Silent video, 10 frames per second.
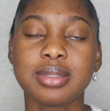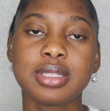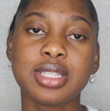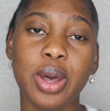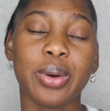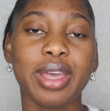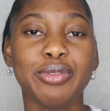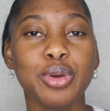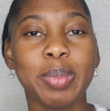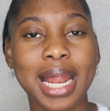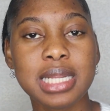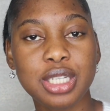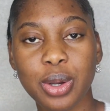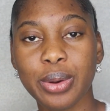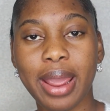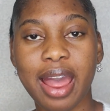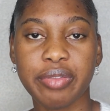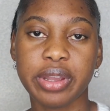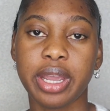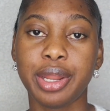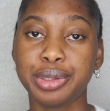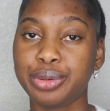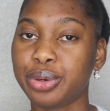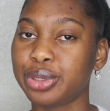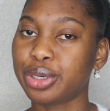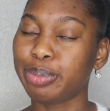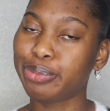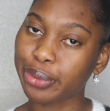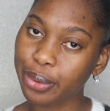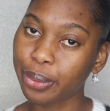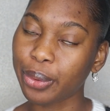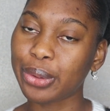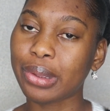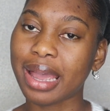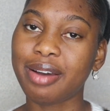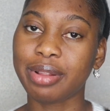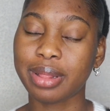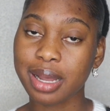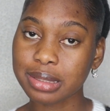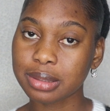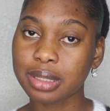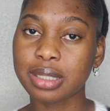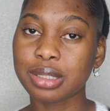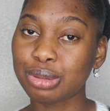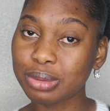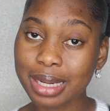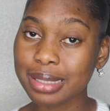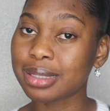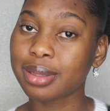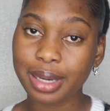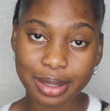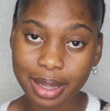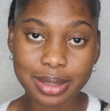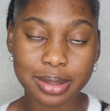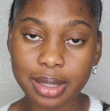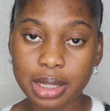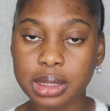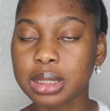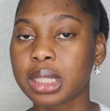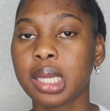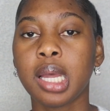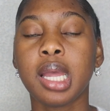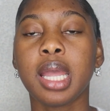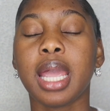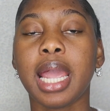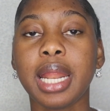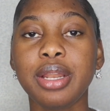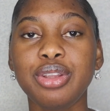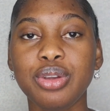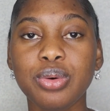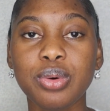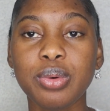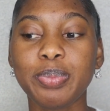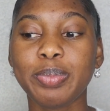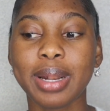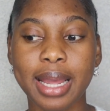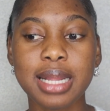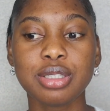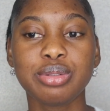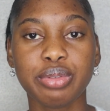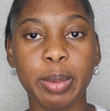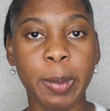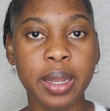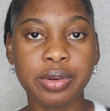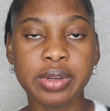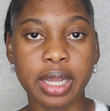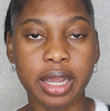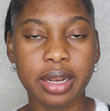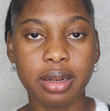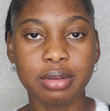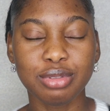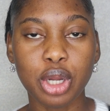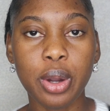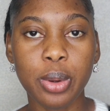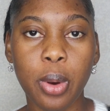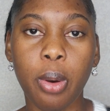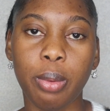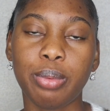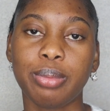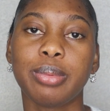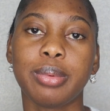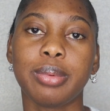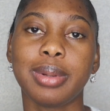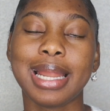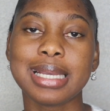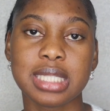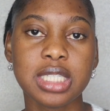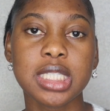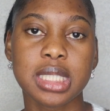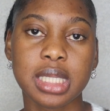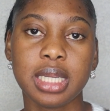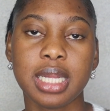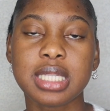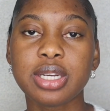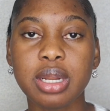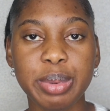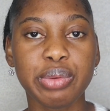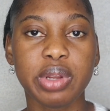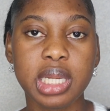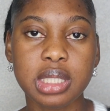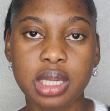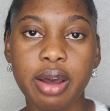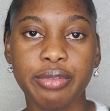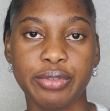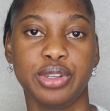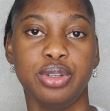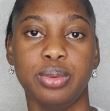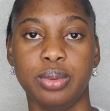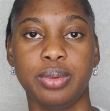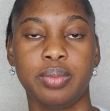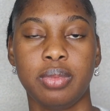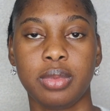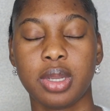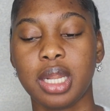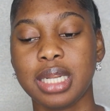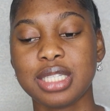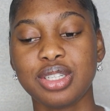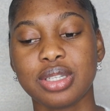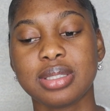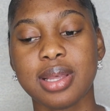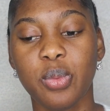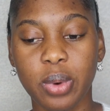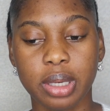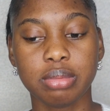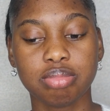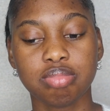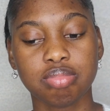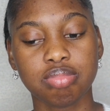So if you plan to go to Africa and you know you're broke, or you have $1,000, $2,000, $3,000, and you plan to repatriate, don't go. Like, seriously, it's gonna be really tough for you unless you're someone